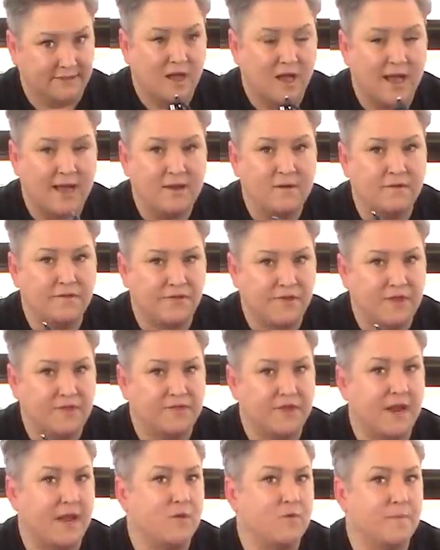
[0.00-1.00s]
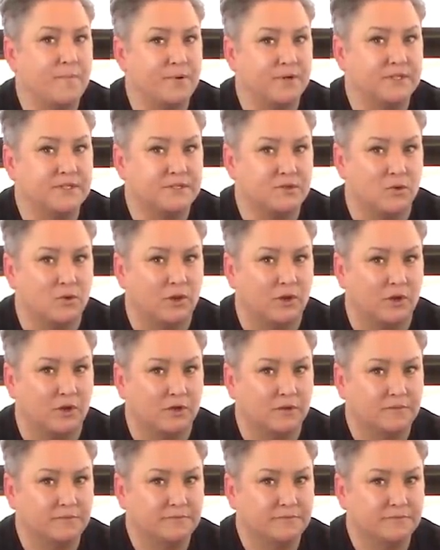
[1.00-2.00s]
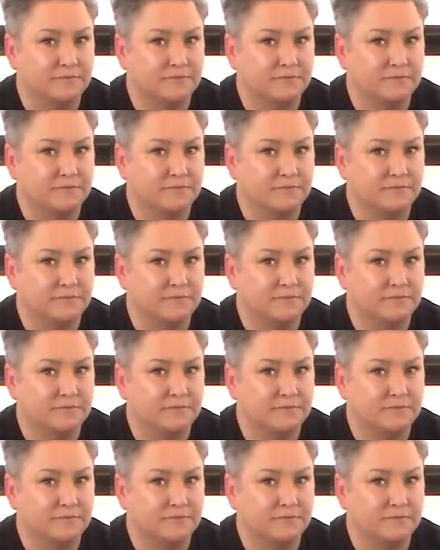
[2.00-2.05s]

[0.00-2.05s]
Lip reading: I don't think that I would put solar